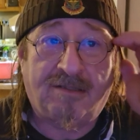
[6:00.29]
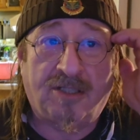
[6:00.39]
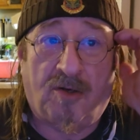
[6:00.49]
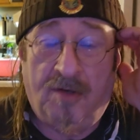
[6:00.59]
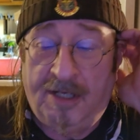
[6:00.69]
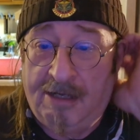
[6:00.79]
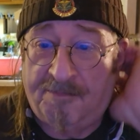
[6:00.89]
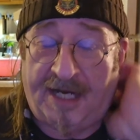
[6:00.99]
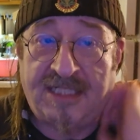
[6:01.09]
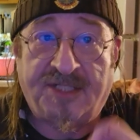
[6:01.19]
So,
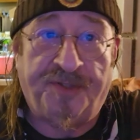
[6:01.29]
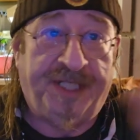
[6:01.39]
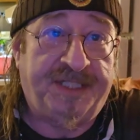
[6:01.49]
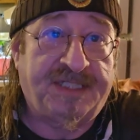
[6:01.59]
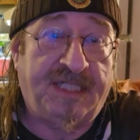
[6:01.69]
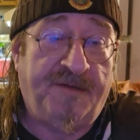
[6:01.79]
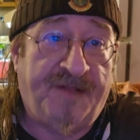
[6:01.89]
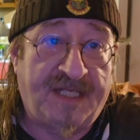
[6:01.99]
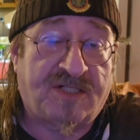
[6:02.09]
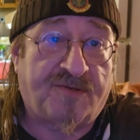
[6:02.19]
but I still need to see
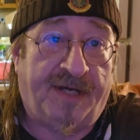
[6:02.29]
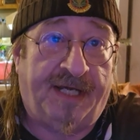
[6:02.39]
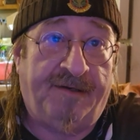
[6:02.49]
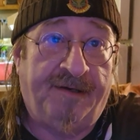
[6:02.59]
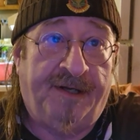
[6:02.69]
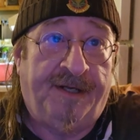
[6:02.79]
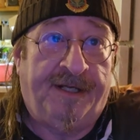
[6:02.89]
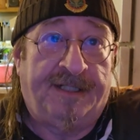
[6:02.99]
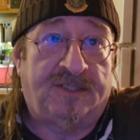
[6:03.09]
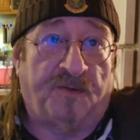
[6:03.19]
this screen.
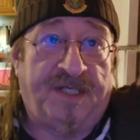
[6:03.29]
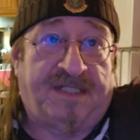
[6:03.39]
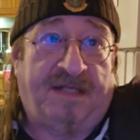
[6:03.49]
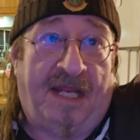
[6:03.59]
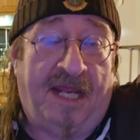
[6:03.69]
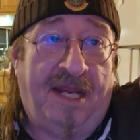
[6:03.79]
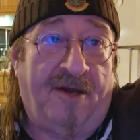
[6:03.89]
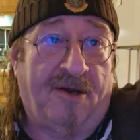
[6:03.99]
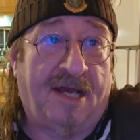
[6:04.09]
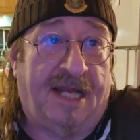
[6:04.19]
So this thing
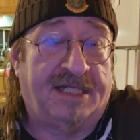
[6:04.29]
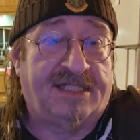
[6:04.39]
here kind of